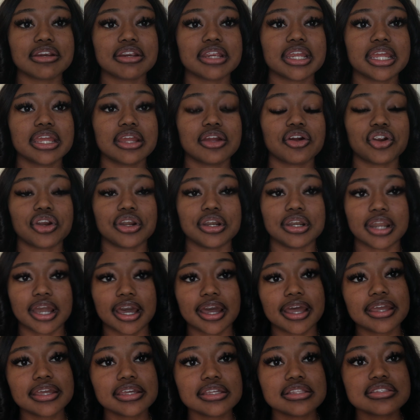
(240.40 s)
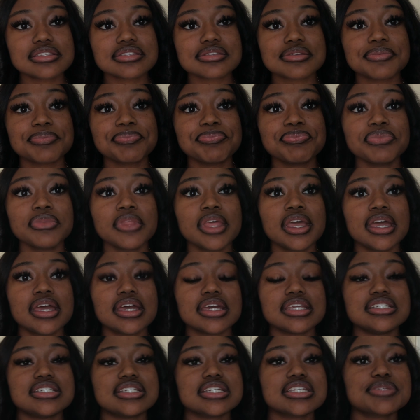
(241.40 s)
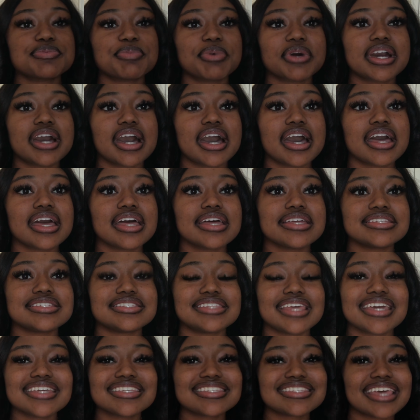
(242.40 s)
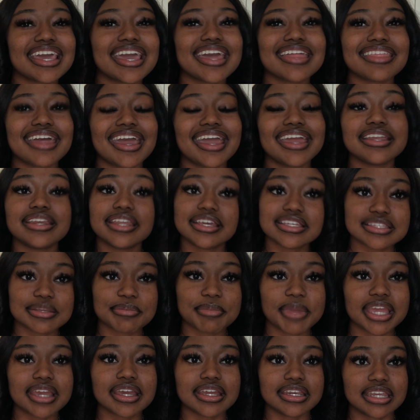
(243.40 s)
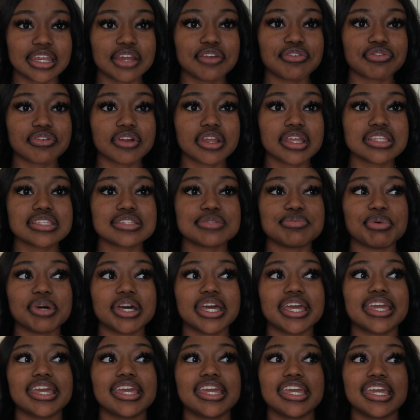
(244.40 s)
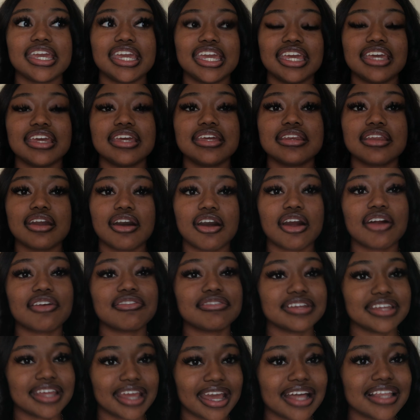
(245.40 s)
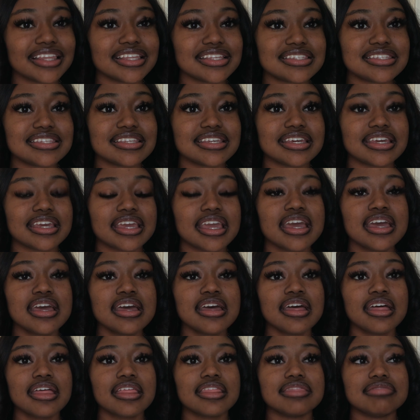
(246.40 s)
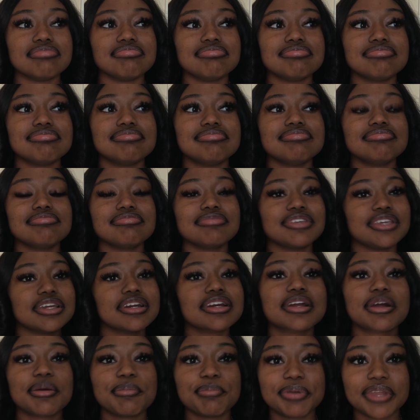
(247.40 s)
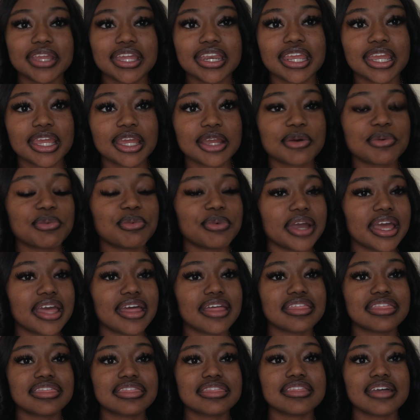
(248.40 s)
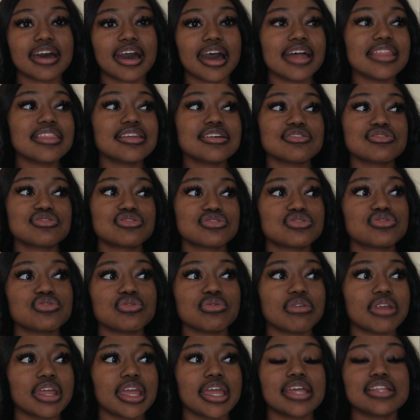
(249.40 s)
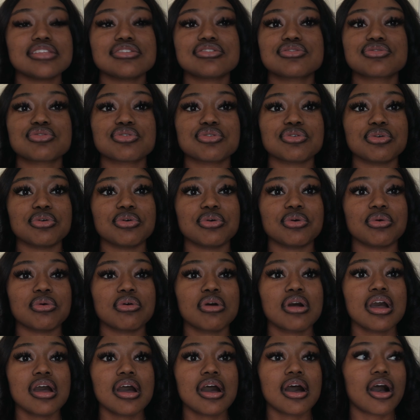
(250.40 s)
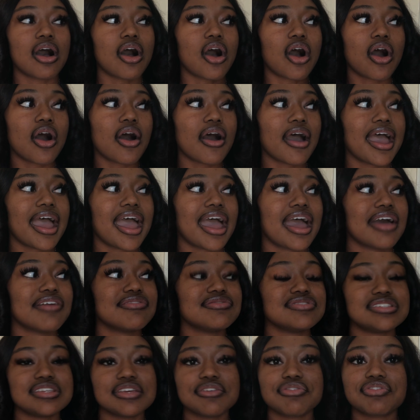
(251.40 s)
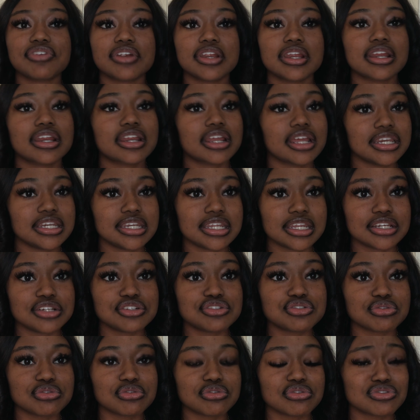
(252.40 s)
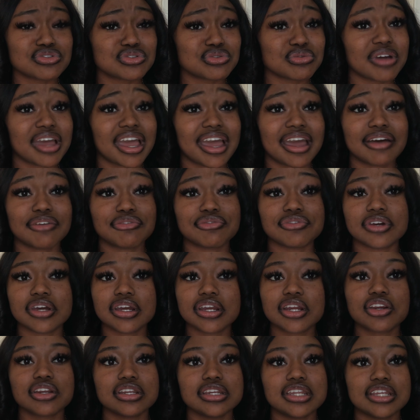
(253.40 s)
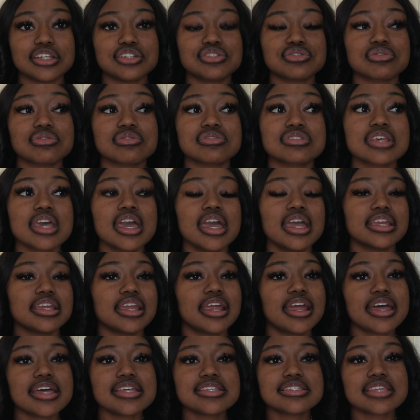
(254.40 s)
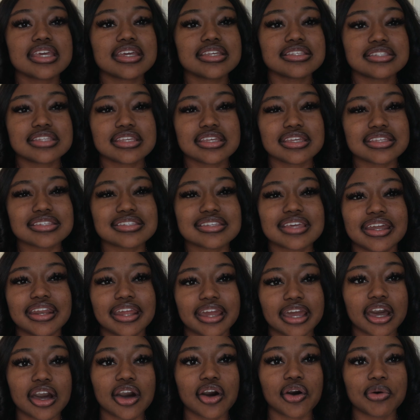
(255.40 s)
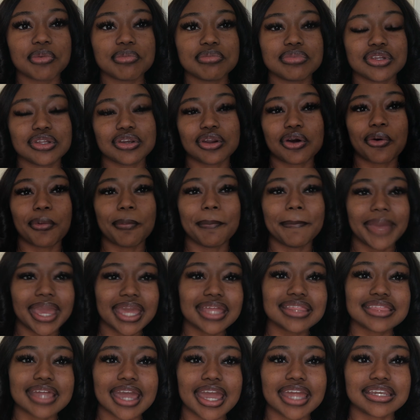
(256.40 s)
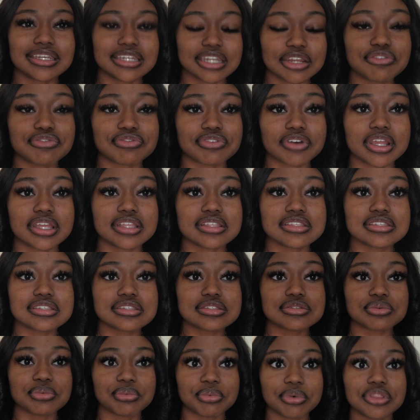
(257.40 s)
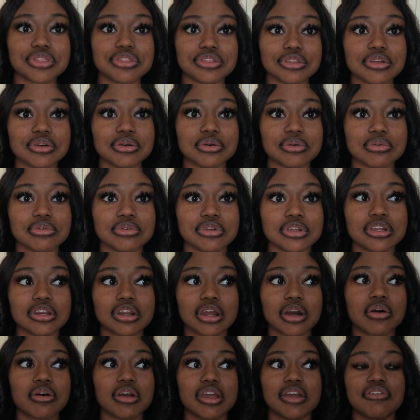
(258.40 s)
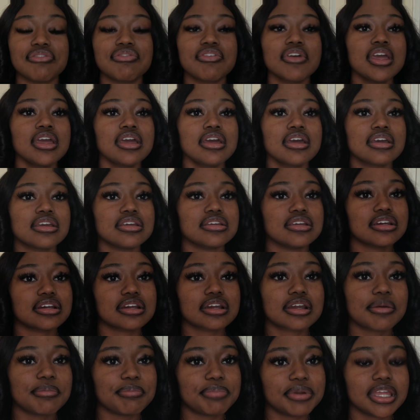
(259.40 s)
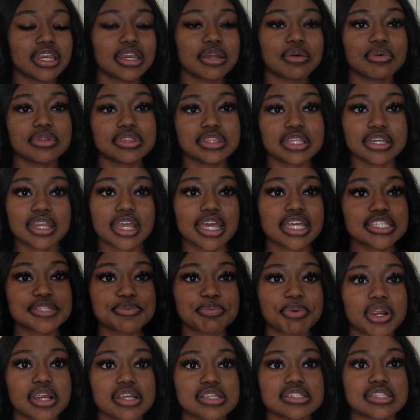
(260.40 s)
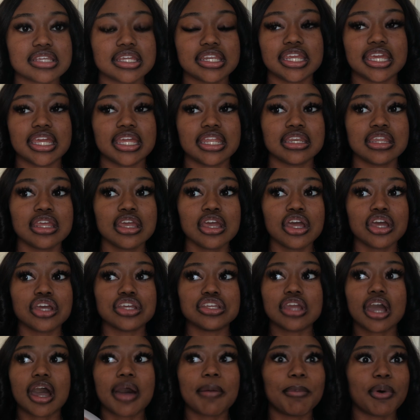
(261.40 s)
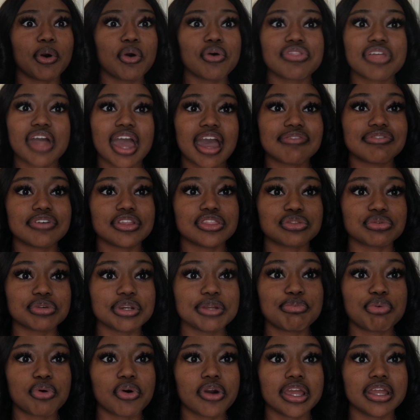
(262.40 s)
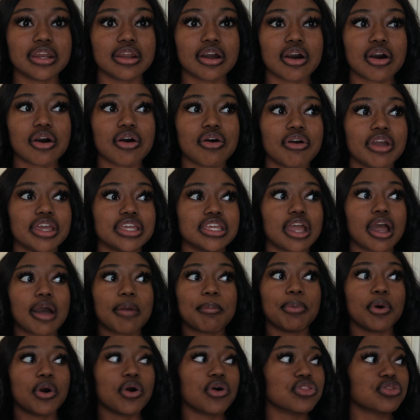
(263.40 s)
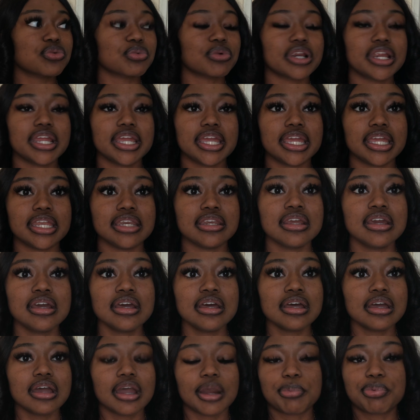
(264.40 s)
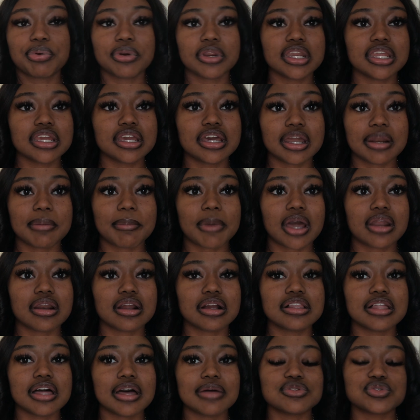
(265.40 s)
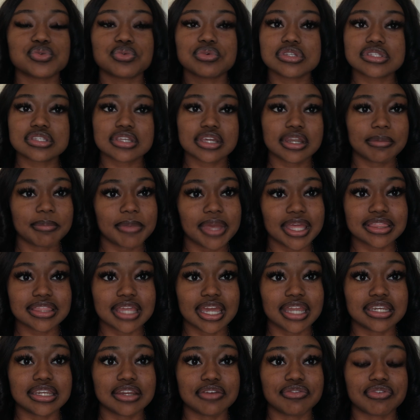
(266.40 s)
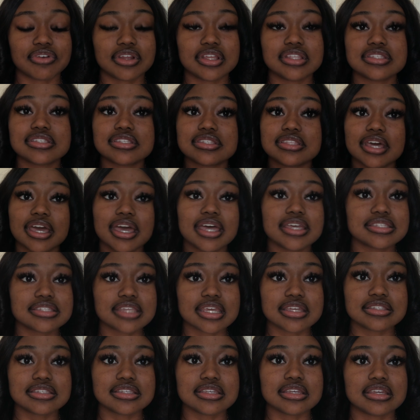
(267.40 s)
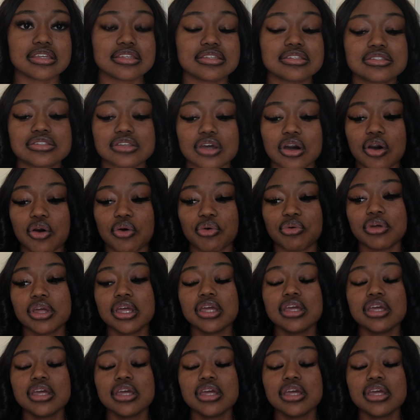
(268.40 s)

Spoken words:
it or not, just because they say that it doesn't make a difference, but in our reality, you're competing with other students who all have different credentials, who have good credentials. Your SAT is gonna help, make that difference with you. If you're competing with the next person and y'all both have a 3.0 and y'all both were in a pretty good amount of clubs, what's gonna make that difference? The SAT. So